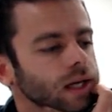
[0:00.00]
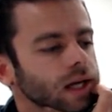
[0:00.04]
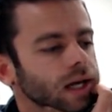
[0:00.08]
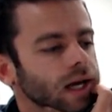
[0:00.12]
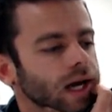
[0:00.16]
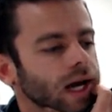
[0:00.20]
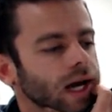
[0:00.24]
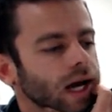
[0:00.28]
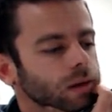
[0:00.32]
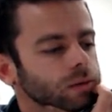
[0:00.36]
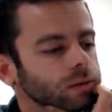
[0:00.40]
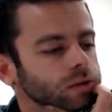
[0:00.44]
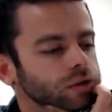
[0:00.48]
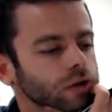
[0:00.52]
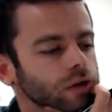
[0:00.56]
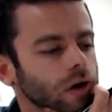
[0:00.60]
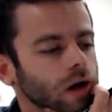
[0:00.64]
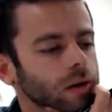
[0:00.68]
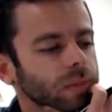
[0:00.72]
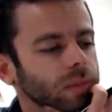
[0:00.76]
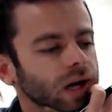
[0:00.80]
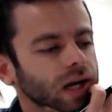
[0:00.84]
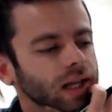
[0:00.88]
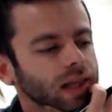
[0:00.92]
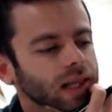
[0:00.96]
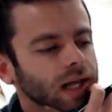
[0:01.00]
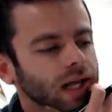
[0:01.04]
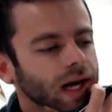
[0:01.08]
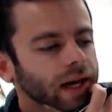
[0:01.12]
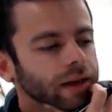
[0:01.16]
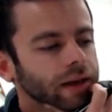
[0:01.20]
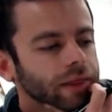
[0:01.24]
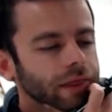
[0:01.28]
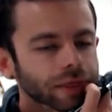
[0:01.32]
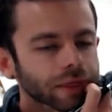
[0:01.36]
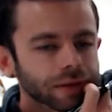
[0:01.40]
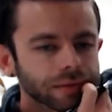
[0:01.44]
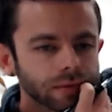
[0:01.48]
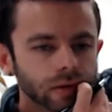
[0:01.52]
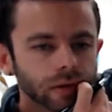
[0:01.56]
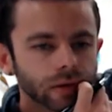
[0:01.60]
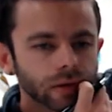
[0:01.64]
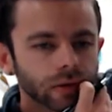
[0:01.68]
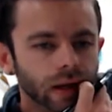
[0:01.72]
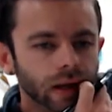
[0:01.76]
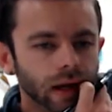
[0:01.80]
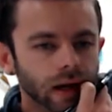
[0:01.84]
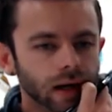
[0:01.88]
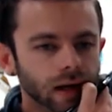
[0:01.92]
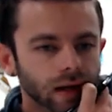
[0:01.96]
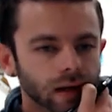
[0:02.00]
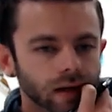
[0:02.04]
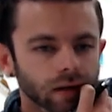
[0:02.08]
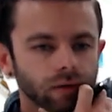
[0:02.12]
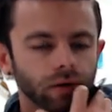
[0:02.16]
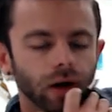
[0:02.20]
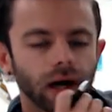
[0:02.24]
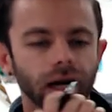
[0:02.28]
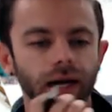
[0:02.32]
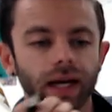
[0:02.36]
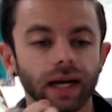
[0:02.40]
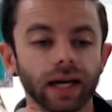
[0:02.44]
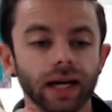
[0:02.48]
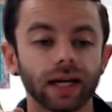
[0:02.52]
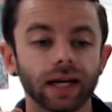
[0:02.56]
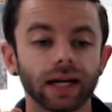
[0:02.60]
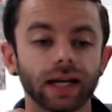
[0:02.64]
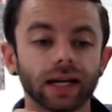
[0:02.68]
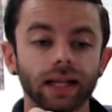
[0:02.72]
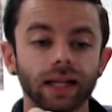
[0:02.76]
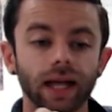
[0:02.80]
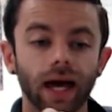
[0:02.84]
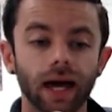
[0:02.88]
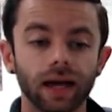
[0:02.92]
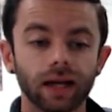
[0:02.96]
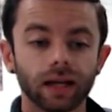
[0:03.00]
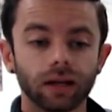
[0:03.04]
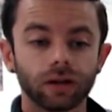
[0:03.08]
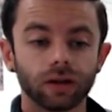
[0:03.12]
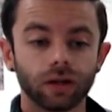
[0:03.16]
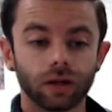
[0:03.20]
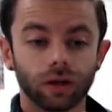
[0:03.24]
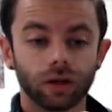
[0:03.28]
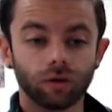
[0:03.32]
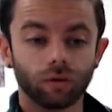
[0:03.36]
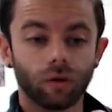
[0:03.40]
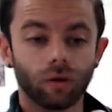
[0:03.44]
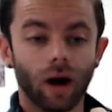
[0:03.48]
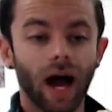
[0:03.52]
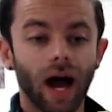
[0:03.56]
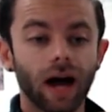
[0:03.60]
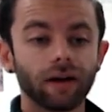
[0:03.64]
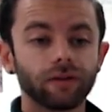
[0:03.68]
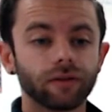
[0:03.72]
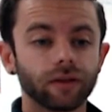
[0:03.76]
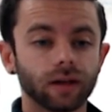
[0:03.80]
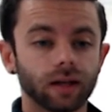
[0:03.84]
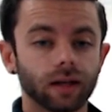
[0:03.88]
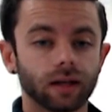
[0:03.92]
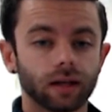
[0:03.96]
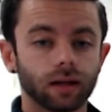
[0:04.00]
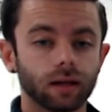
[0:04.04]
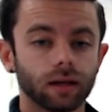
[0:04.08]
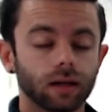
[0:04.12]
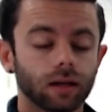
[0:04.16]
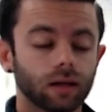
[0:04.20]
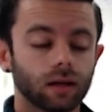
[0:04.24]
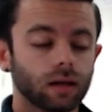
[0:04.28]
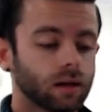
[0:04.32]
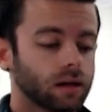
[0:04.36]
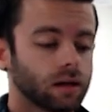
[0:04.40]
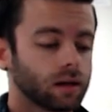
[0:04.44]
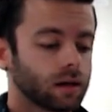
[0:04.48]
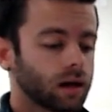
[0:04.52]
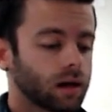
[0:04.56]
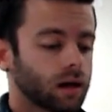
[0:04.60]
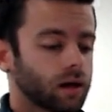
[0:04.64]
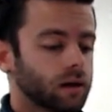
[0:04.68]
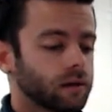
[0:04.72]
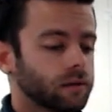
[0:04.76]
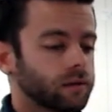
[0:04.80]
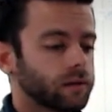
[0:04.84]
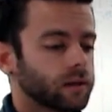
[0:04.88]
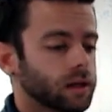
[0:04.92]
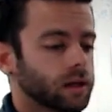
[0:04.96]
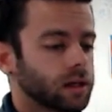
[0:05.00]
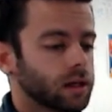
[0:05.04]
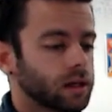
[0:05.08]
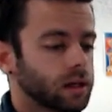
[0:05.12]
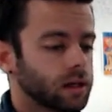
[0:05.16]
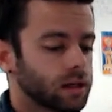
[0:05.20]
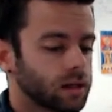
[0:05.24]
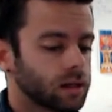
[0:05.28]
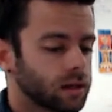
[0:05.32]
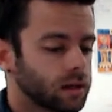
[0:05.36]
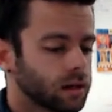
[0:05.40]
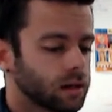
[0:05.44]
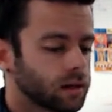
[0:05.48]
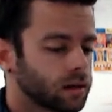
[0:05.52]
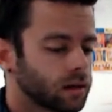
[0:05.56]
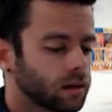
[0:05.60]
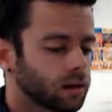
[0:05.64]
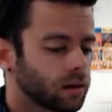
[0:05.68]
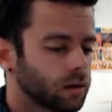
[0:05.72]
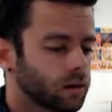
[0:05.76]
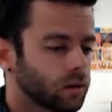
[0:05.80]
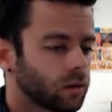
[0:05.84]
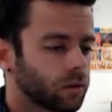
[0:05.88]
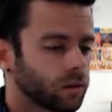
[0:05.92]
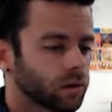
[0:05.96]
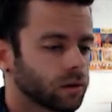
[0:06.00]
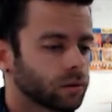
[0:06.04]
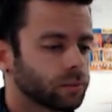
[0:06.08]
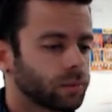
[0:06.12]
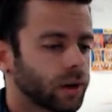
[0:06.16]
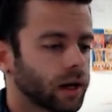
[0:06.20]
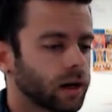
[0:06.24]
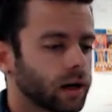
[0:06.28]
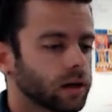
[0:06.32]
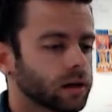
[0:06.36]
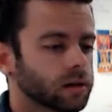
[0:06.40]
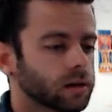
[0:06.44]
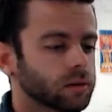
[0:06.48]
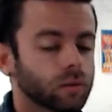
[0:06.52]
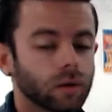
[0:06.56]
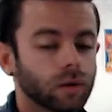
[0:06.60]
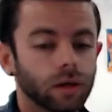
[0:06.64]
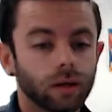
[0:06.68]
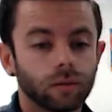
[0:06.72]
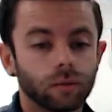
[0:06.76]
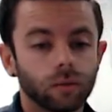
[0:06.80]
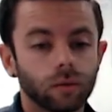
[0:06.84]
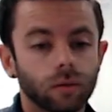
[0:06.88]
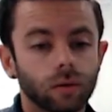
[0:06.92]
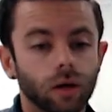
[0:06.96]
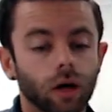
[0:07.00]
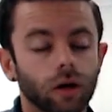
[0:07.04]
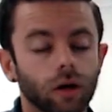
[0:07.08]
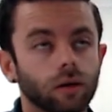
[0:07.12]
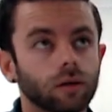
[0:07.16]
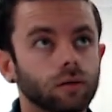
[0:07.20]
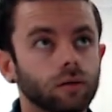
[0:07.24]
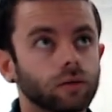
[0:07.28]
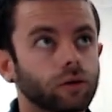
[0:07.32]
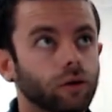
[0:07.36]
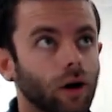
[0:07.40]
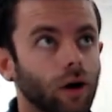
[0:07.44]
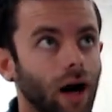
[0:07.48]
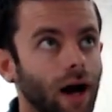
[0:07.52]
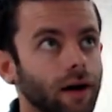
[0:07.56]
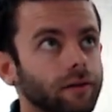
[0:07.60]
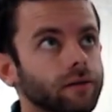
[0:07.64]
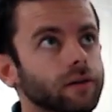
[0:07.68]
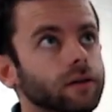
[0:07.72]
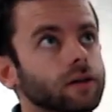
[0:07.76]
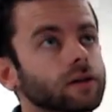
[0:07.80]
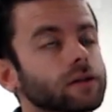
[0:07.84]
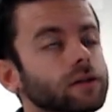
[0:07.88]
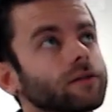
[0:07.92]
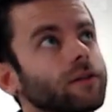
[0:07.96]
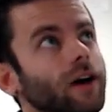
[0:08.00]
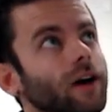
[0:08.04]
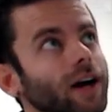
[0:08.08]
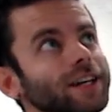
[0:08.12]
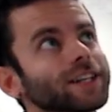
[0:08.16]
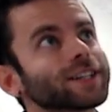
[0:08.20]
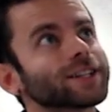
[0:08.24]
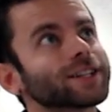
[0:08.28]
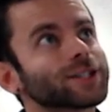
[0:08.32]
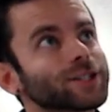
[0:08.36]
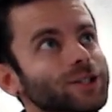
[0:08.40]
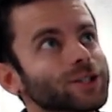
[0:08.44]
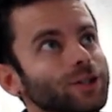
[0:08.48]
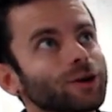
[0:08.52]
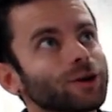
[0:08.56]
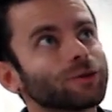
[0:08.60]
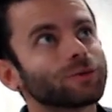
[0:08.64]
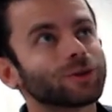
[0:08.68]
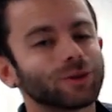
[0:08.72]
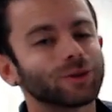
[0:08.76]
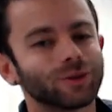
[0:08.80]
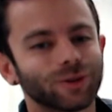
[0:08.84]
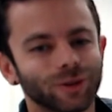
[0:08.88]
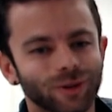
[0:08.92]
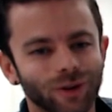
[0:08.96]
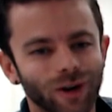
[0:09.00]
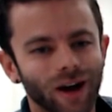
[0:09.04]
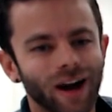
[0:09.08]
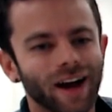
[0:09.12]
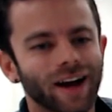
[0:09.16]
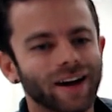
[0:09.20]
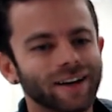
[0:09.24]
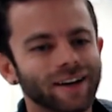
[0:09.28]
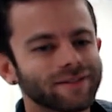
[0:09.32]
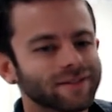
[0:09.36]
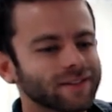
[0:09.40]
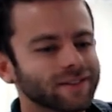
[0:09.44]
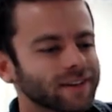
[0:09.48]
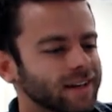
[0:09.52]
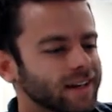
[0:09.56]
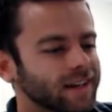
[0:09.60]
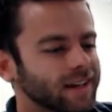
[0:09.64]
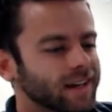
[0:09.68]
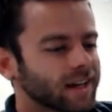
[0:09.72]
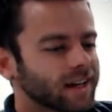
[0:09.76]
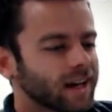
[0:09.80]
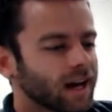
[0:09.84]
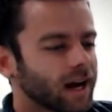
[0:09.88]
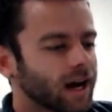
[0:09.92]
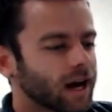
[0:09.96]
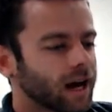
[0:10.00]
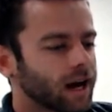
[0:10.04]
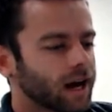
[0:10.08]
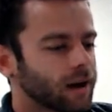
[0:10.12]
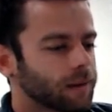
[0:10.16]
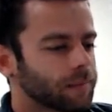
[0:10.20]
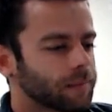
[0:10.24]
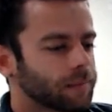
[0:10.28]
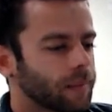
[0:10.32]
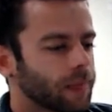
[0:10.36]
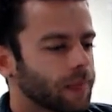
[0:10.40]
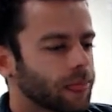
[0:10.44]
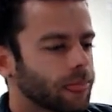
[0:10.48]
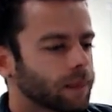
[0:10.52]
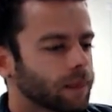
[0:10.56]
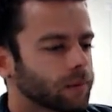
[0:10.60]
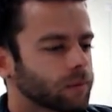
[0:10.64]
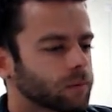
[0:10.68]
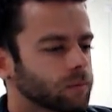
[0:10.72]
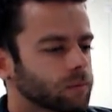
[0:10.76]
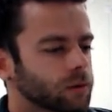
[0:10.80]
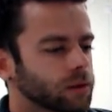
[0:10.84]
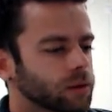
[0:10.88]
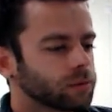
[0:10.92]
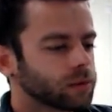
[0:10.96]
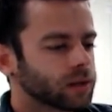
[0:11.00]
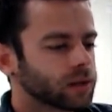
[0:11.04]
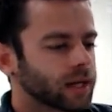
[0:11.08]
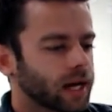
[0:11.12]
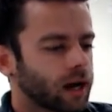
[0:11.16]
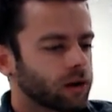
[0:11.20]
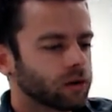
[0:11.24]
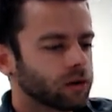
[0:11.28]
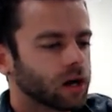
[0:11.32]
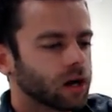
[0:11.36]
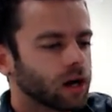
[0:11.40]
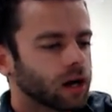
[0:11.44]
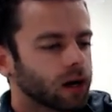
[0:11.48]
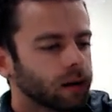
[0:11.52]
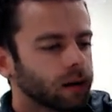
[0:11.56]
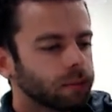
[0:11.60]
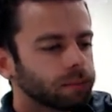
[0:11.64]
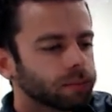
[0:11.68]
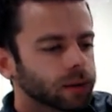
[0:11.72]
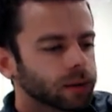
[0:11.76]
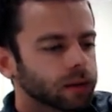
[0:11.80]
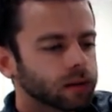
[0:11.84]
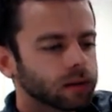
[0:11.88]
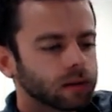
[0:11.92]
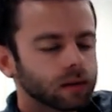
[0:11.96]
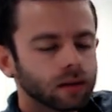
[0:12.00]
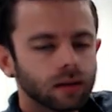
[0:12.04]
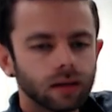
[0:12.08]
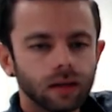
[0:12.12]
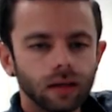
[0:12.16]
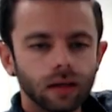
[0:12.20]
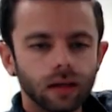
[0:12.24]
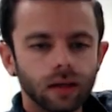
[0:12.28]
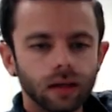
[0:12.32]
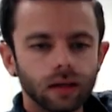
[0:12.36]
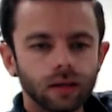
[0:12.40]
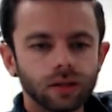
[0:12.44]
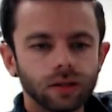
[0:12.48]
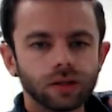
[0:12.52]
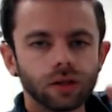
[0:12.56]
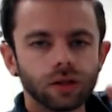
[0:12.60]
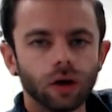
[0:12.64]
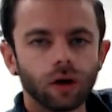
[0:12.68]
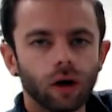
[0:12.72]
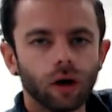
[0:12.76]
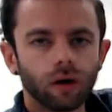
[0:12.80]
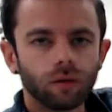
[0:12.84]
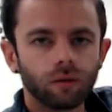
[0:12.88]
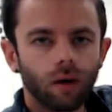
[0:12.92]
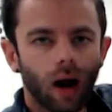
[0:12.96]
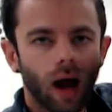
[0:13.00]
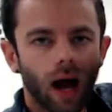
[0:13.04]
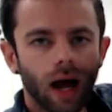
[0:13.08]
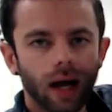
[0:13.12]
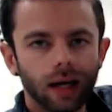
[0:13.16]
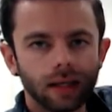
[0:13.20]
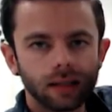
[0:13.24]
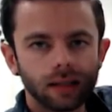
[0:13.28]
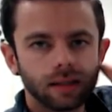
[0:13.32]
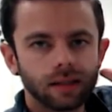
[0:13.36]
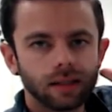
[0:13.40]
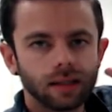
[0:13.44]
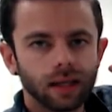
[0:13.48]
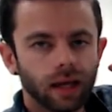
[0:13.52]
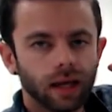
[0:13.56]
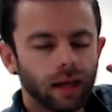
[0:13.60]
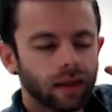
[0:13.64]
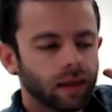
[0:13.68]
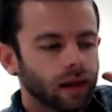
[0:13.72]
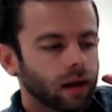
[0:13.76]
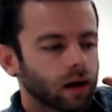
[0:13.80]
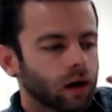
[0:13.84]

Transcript: I would draw my line through there, right? And in the graphing of the ordered pair, finding the slope through the graph, we would count up, so our rise and then